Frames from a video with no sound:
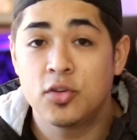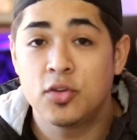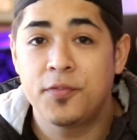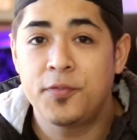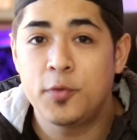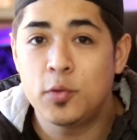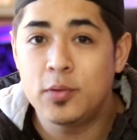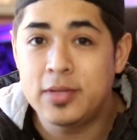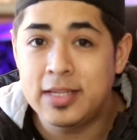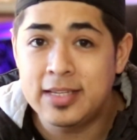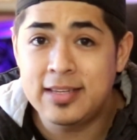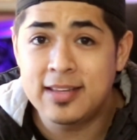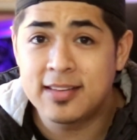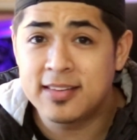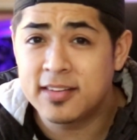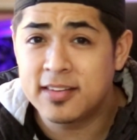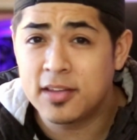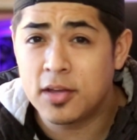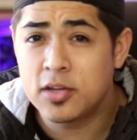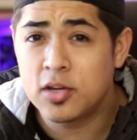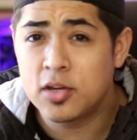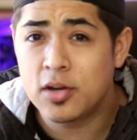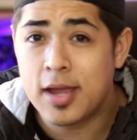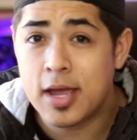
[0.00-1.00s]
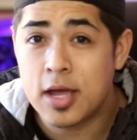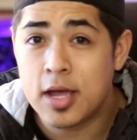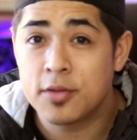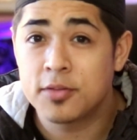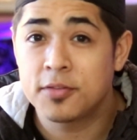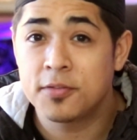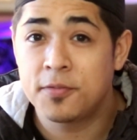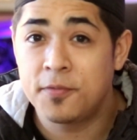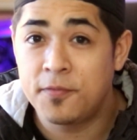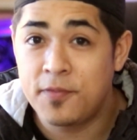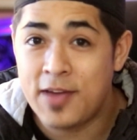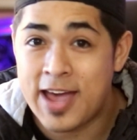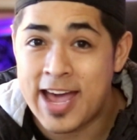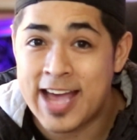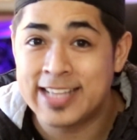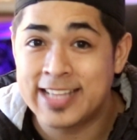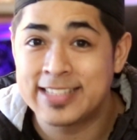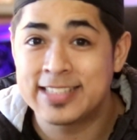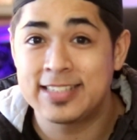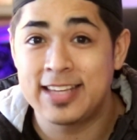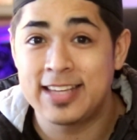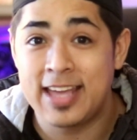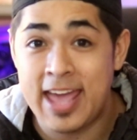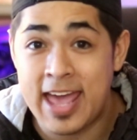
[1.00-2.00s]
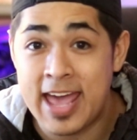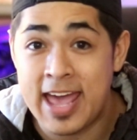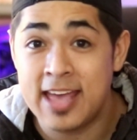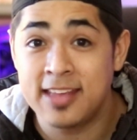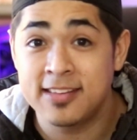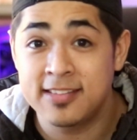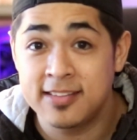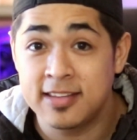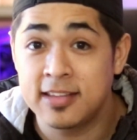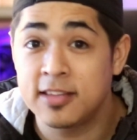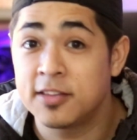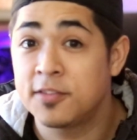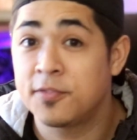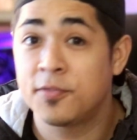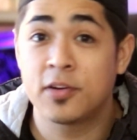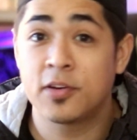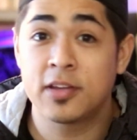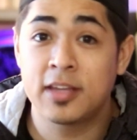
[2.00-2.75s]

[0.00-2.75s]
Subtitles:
if you need to sell your house fast as is for